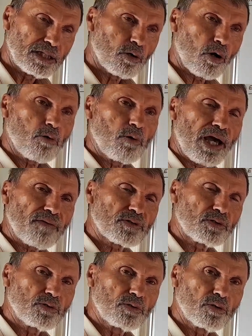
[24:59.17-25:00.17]
all we have to
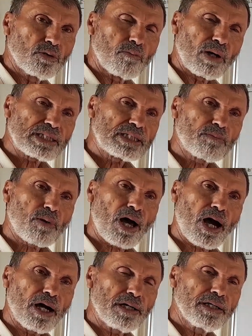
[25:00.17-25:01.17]
do,
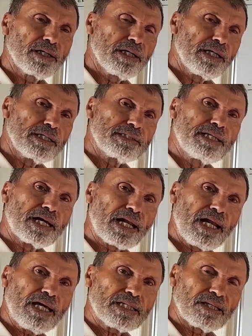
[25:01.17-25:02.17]
multiply the
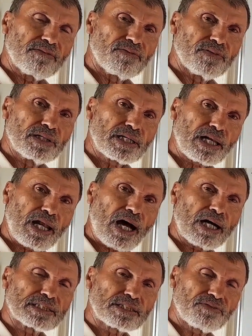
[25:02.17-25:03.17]
relative
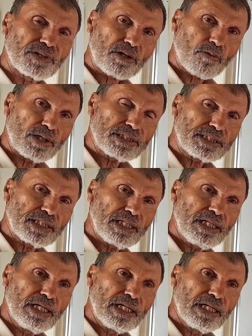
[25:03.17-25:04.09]
class frequency